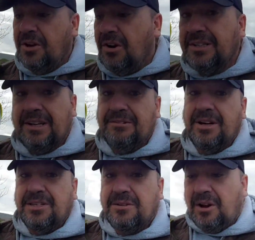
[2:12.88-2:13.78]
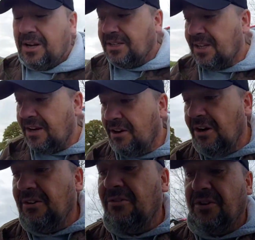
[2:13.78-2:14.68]
the idea is, like I said
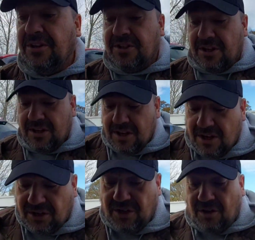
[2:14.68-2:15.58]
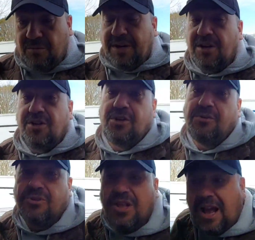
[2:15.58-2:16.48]
earlier on, is that we can
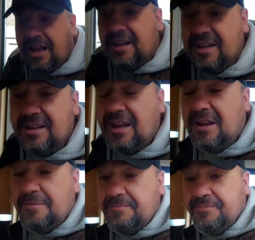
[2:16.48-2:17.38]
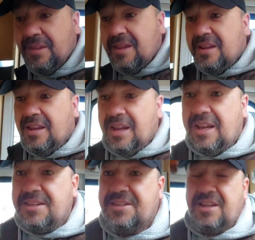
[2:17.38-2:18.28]
use that sorry,
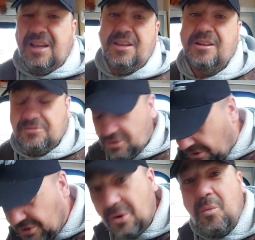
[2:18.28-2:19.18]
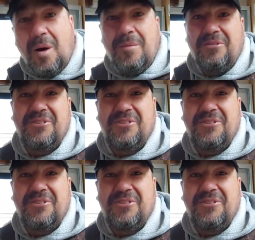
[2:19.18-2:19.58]
I just got to wipe my